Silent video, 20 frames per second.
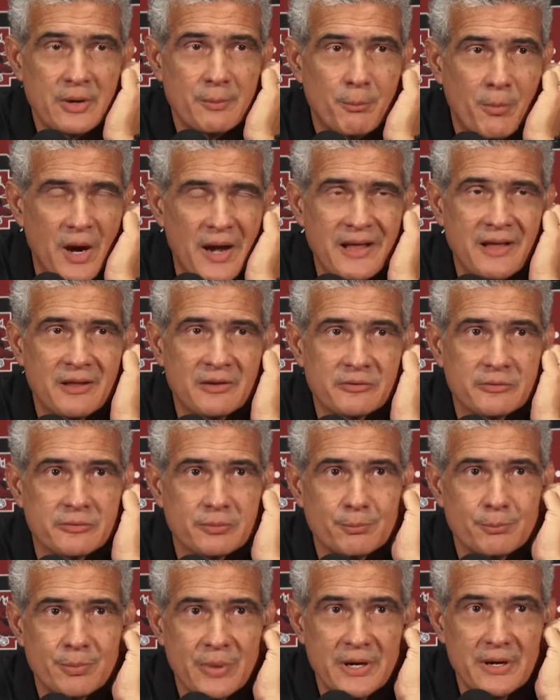Mike
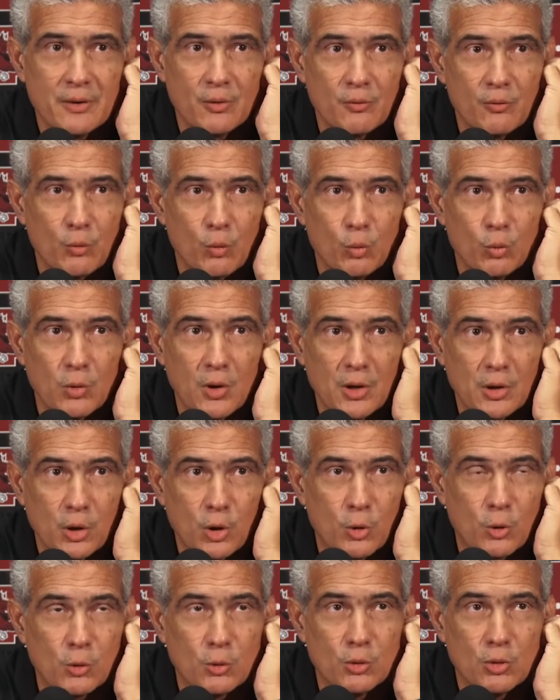has
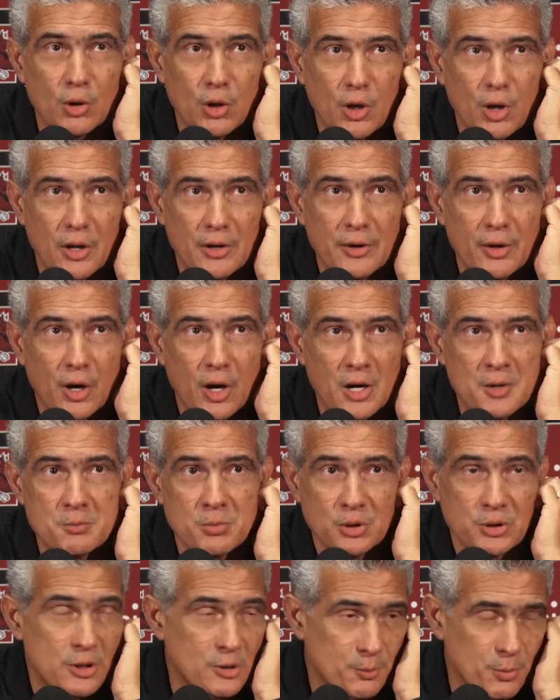been an
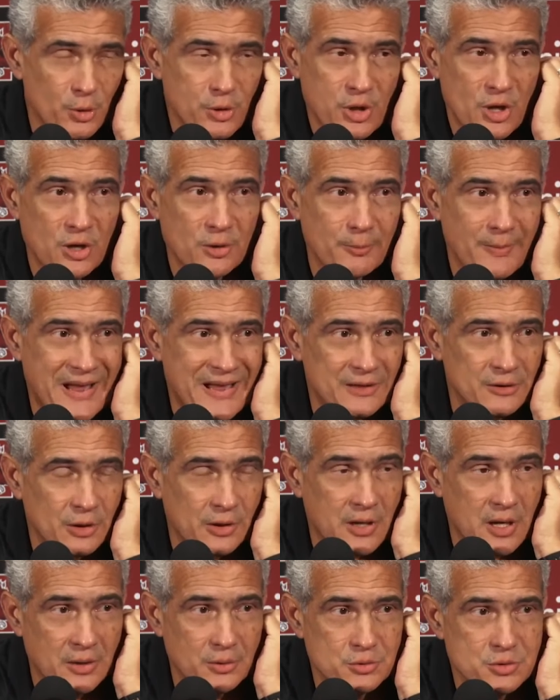unbelievable young man
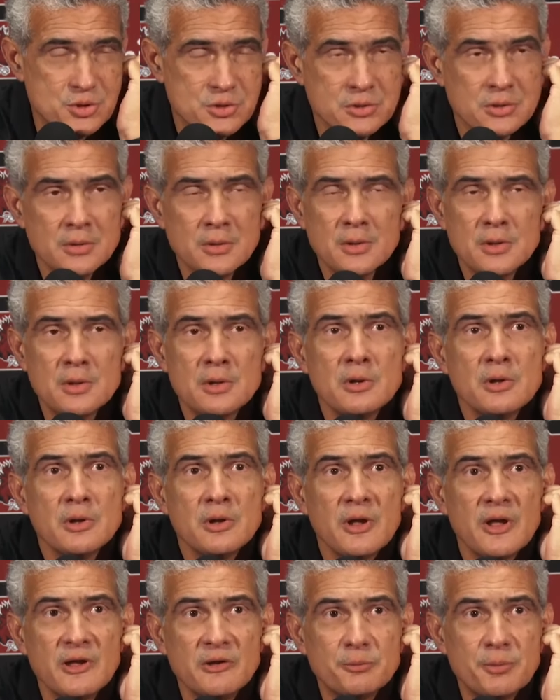to coach.
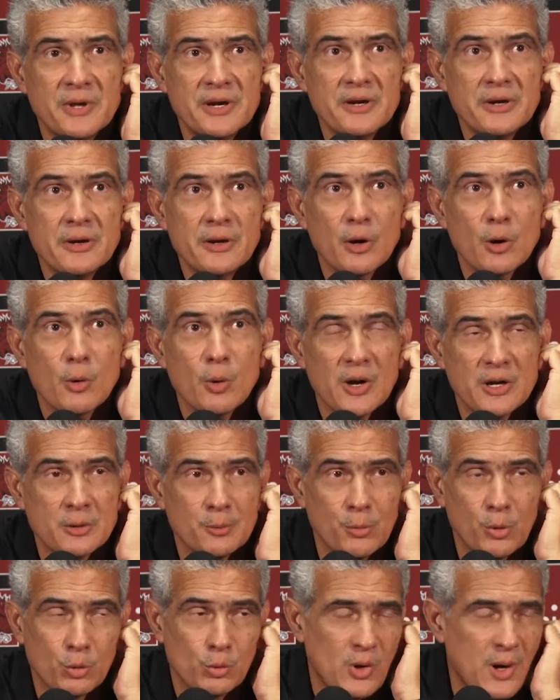He's been an
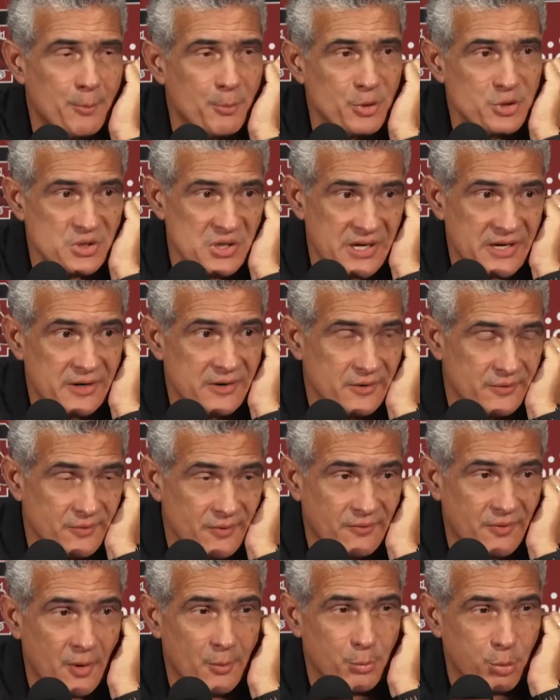incredible representative
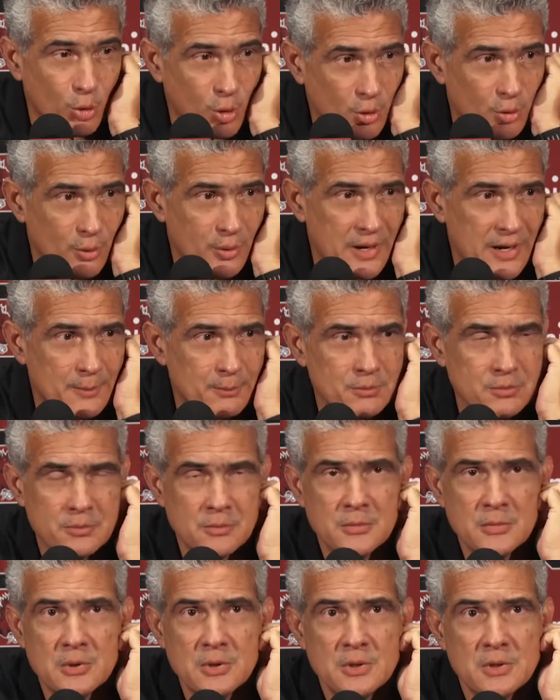of our program,
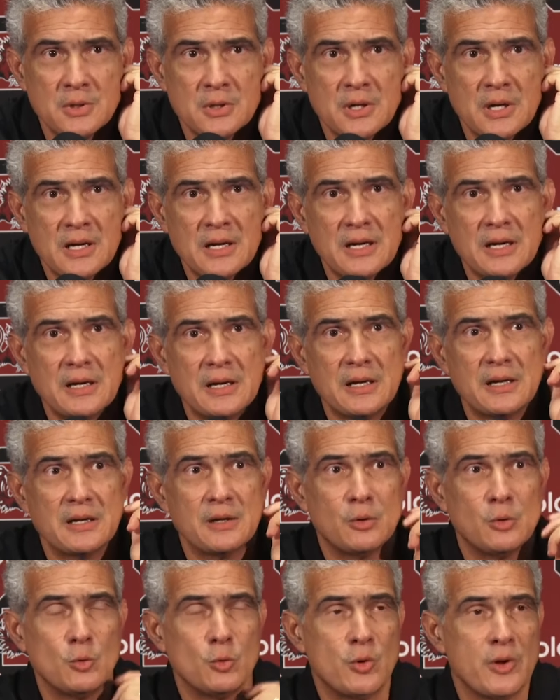
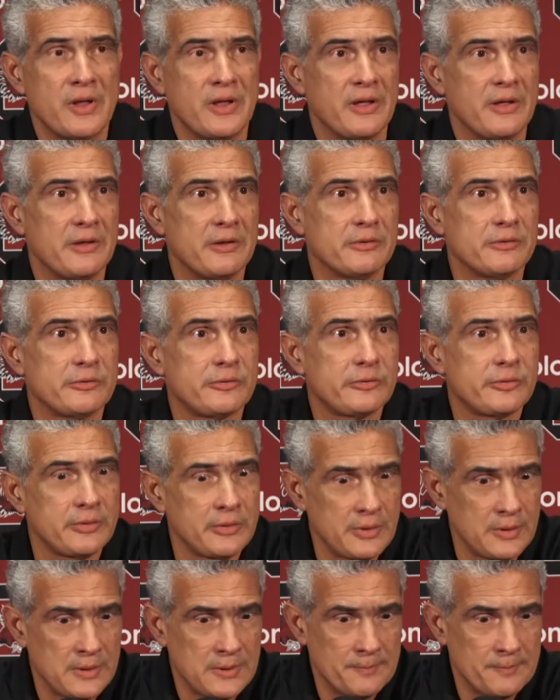who he is,